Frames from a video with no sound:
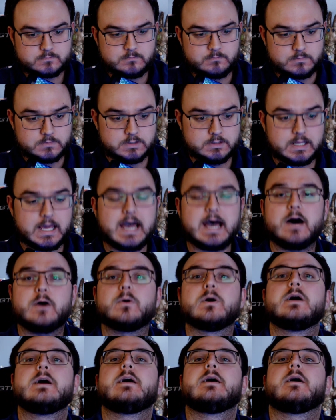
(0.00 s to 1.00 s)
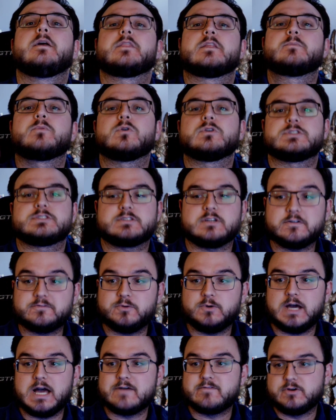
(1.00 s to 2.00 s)
Now, the more stuff you
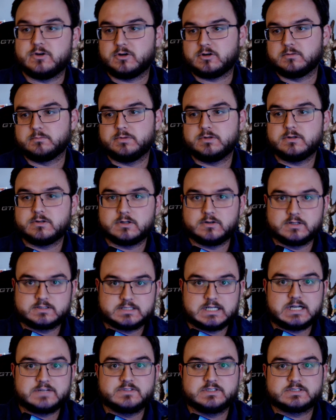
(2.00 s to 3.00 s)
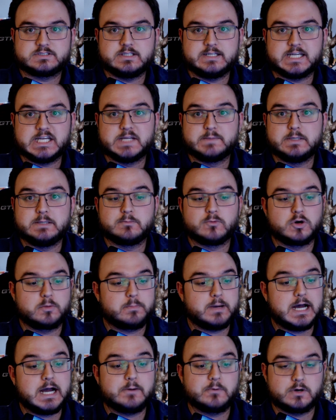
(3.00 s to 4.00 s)
have in your computer, it's obviously going to be more
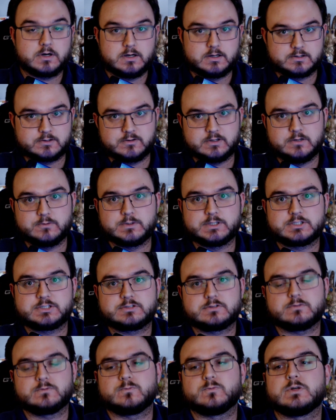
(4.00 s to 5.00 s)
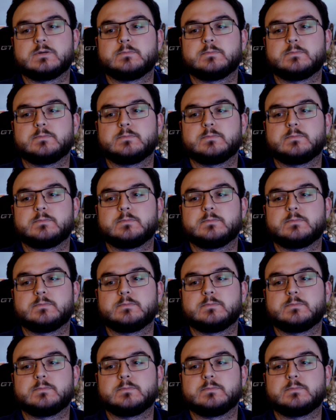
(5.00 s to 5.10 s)
power hungry, which would